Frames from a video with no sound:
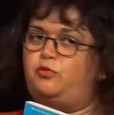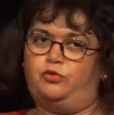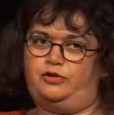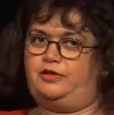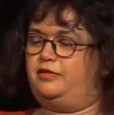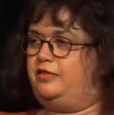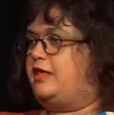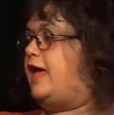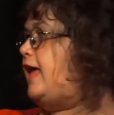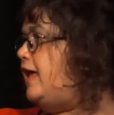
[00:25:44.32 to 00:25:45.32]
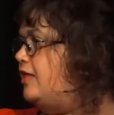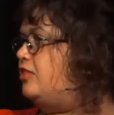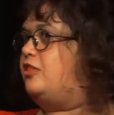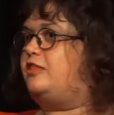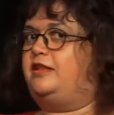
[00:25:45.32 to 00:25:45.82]
all
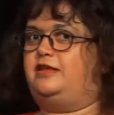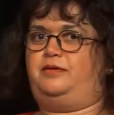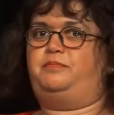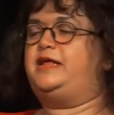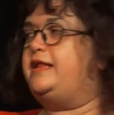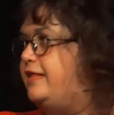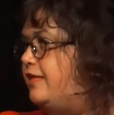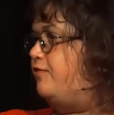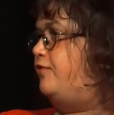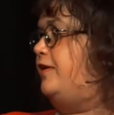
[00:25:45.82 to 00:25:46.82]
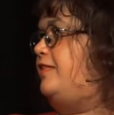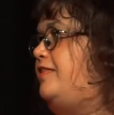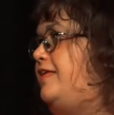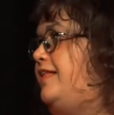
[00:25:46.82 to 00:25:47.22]
changed and completely different